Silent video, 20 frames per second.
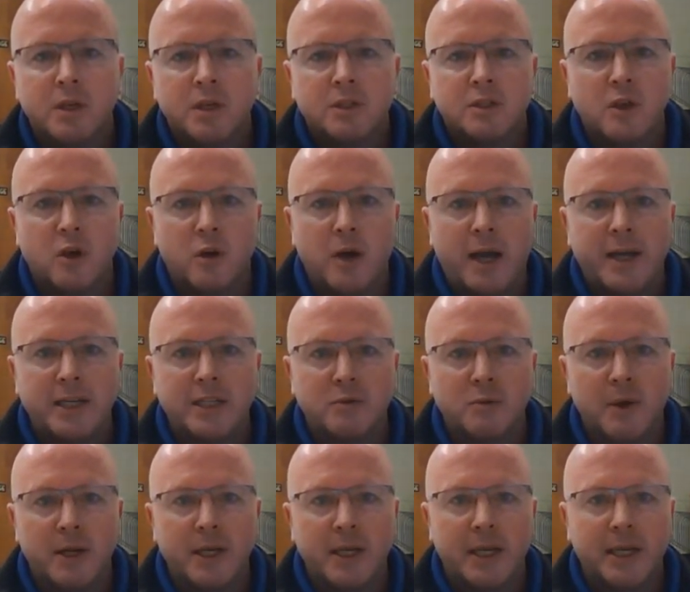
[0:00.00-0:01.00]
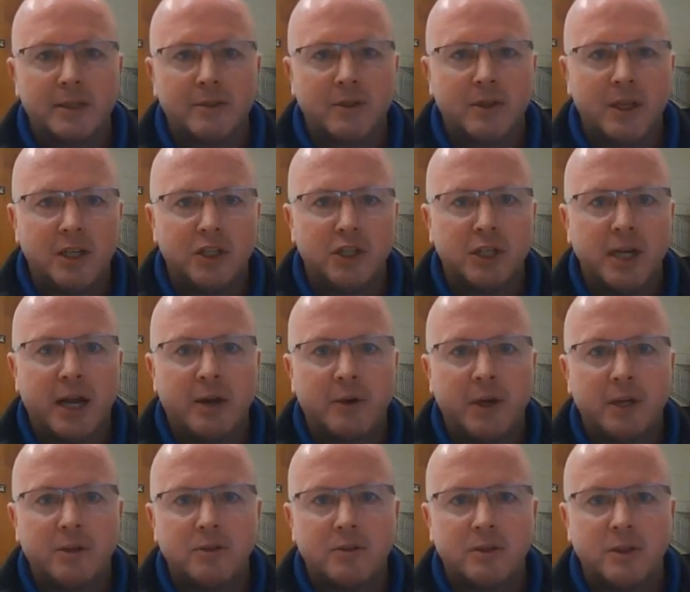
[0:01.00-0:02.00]
So I just want to get to these shout
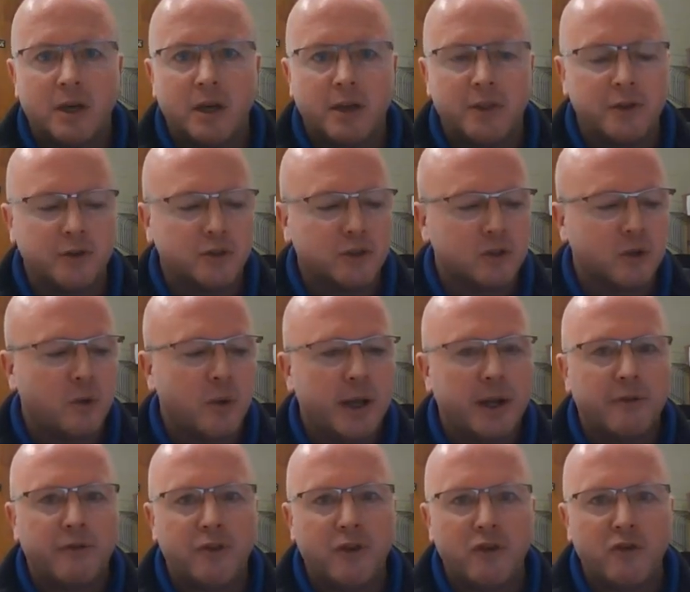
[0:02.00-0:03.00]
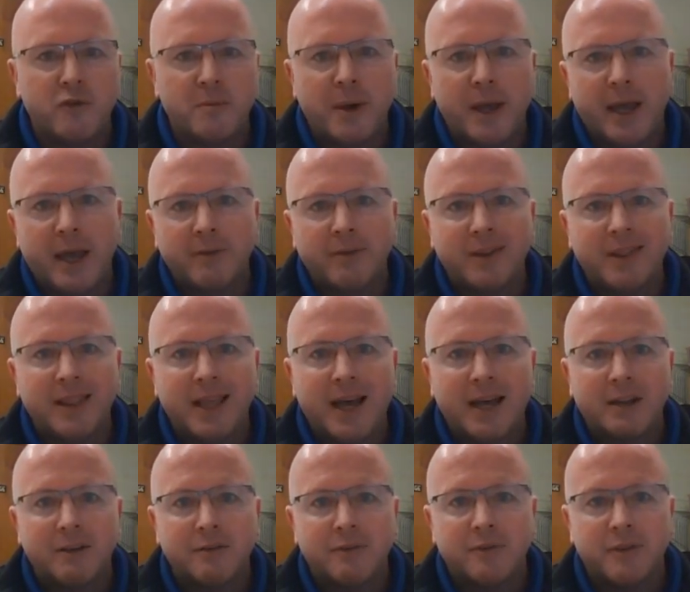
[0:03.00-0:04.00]
outs. Uh, there's quite a few of them. I have a
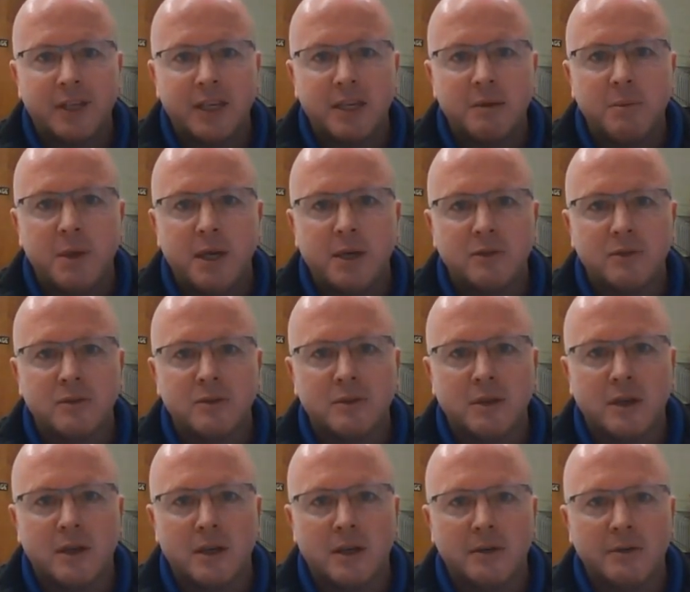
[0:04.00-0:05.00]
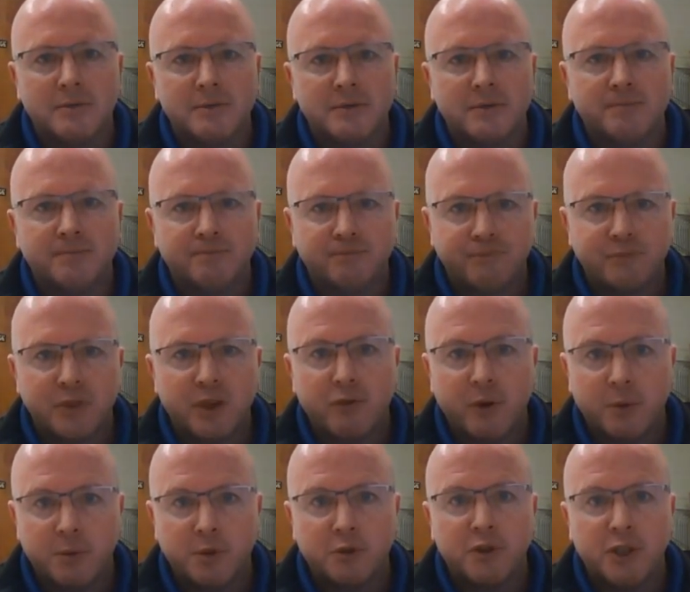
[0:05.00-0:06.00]
lot of emails uh,
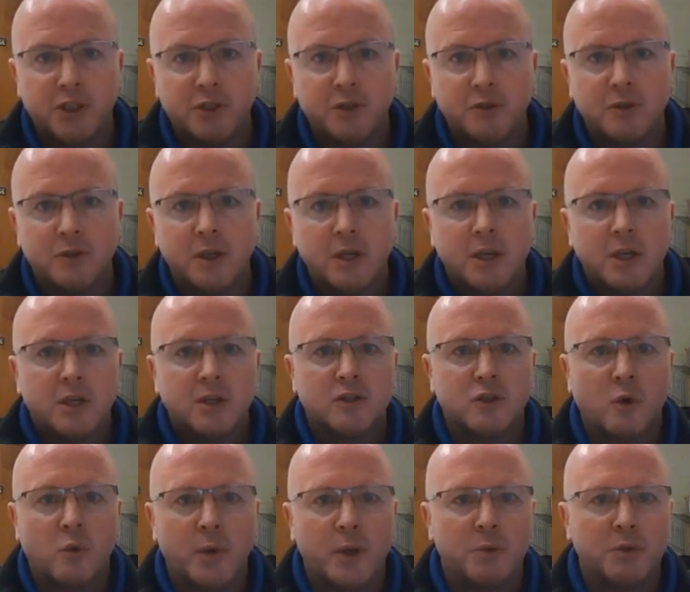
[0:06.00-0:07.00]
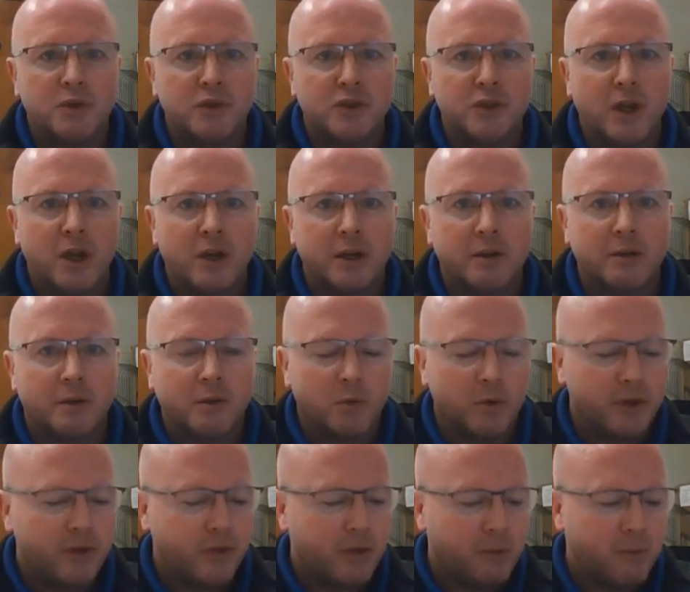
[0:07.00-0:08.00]
from your teachers. So we will start
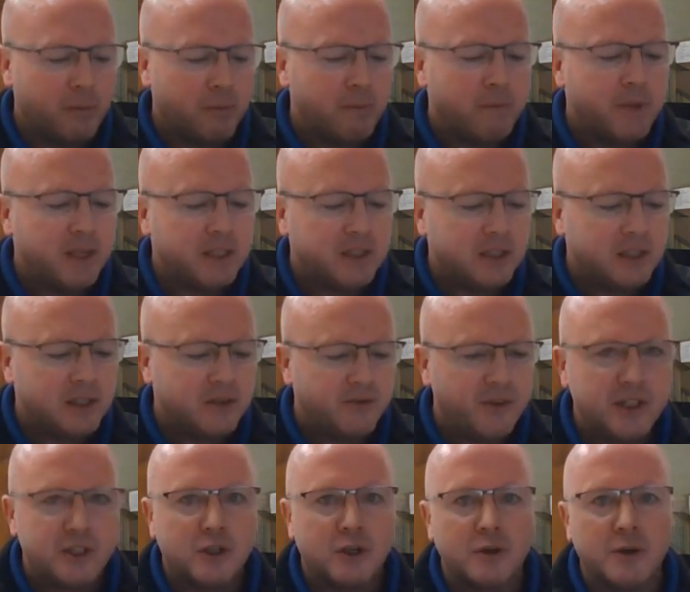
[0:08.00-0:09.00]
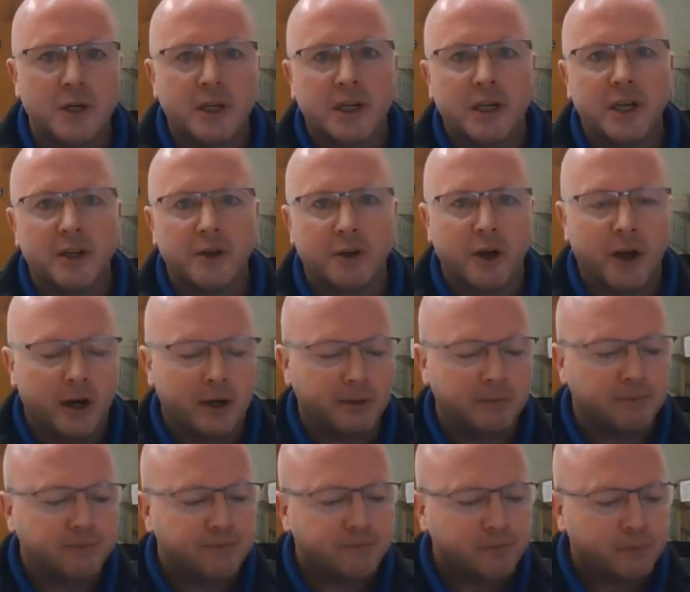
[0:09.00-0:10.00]
with Mrs. Fisher in kindergarten.